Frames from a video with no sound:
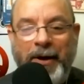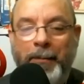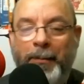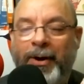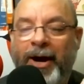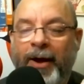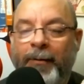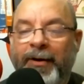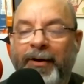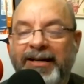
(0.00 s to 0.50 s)

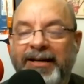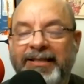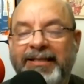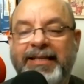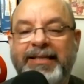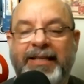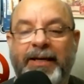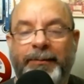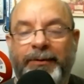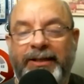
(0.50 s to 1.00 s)
but I want to see
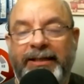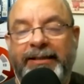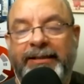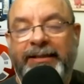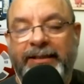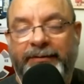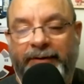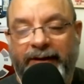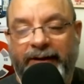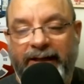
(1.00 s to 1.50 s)
something
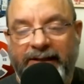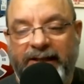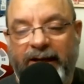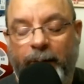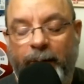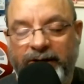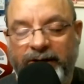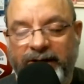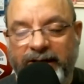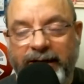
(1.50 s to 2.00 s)
different that
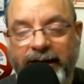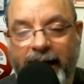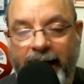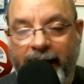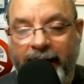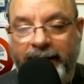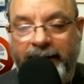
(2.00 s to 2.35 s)
someone's not.